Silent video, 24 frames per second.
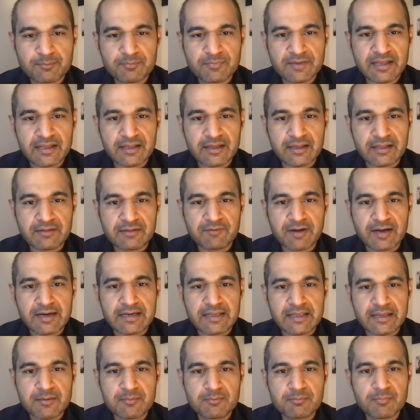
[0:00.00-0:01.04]

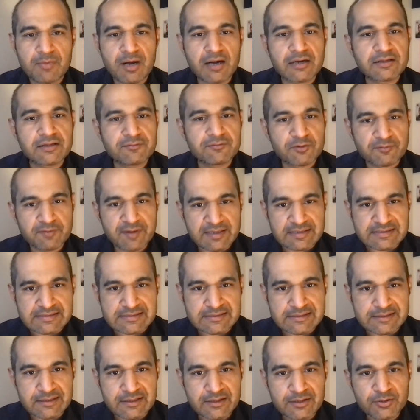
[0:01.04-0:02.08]
inviting Maarten
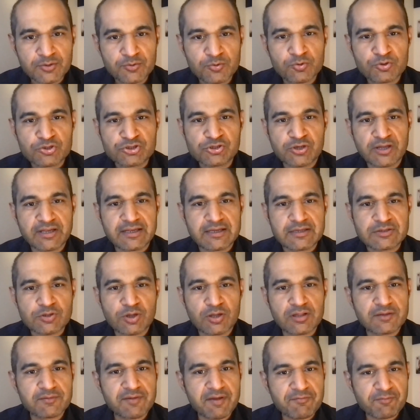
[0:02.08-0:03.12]
Verwaest, who's joining us
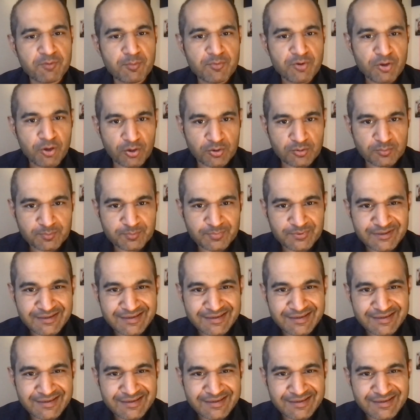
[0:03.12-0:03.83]
all the way from Europe,